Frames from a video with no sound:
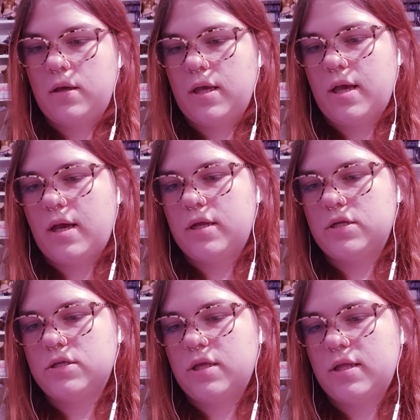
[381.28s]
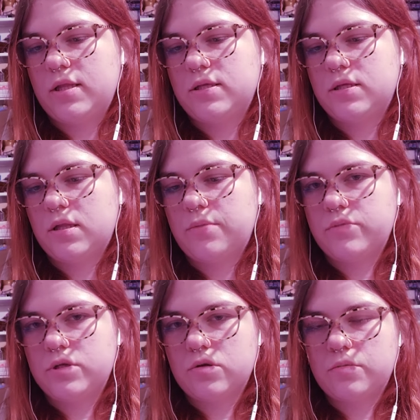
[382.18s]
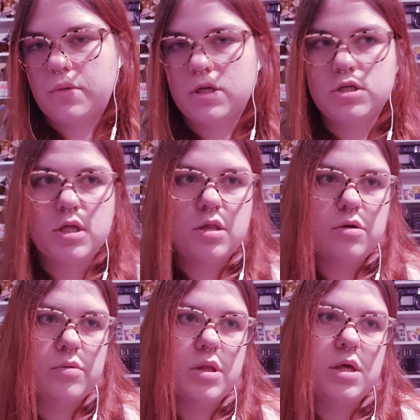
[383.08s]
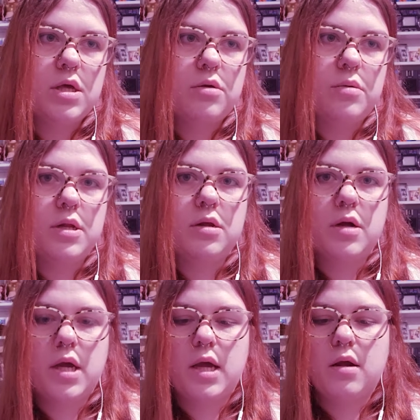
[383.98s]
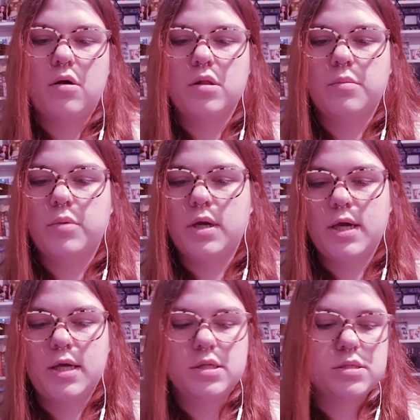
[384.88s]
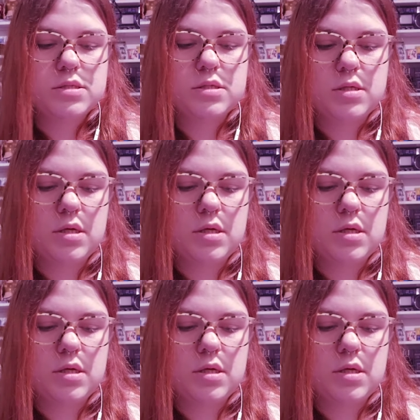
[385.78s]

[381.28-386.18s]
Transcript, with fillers: Yeah, I just like these clips so much. They look really cute in your hair on the braids.